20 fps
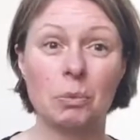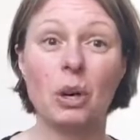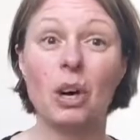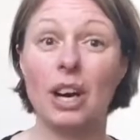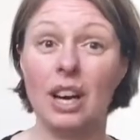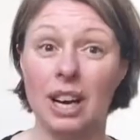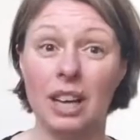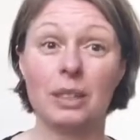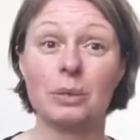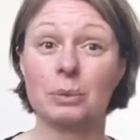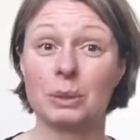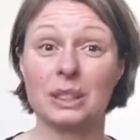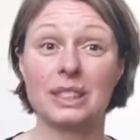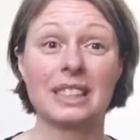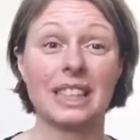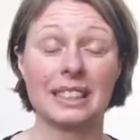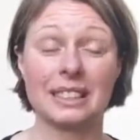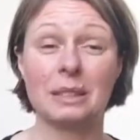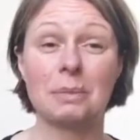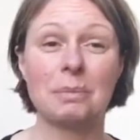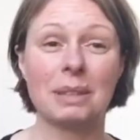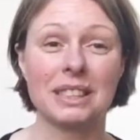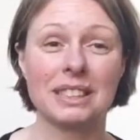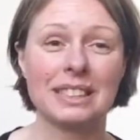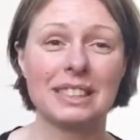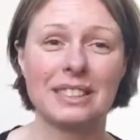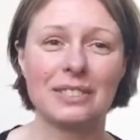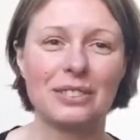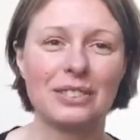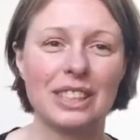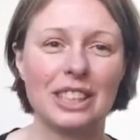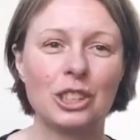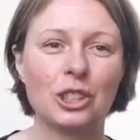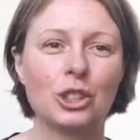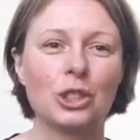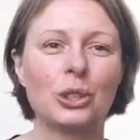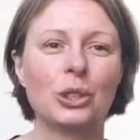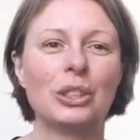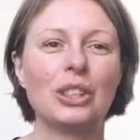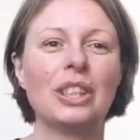what I was getting myself
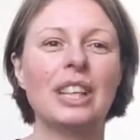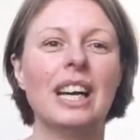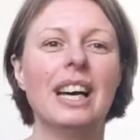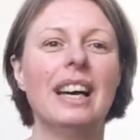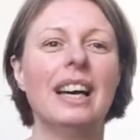into.